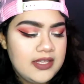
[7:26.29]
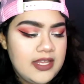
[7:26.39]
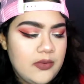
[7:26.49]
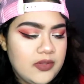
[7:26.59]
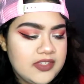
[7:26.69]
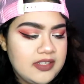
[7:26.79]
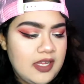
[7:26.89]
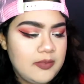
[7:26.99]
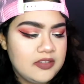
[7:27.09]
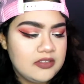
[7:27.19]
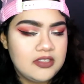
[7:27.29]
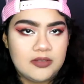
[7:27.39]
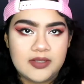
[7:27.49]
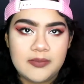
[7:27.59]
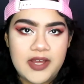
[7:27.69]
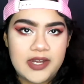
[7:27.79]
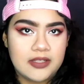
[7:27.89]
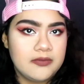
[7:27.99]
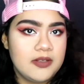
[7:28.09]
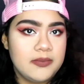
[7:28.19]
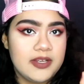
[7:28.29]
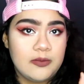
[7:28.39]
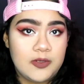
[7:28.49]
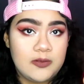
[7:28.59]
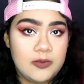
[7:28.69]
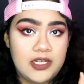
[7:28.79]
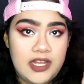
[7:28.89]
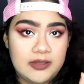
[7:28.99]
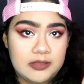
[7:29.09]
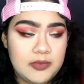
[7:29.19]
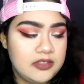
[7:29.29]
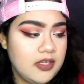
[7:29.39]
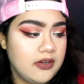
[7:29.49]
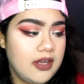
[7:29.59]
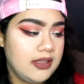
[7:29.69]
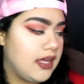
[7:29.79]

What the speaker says: like what the name is and stuff, so I can buy another one. But I really like this mascara a